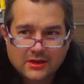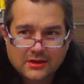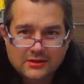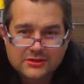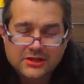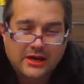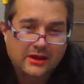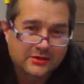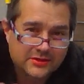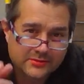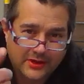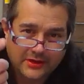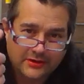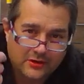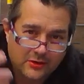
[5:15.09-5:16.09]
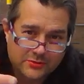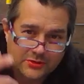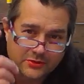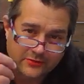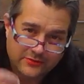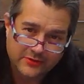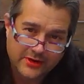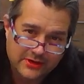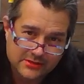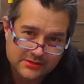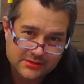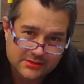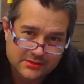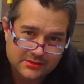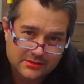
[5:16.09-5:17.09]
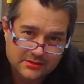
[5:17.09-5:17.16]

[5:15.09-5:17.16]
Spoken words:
shout out to my homeschool friends.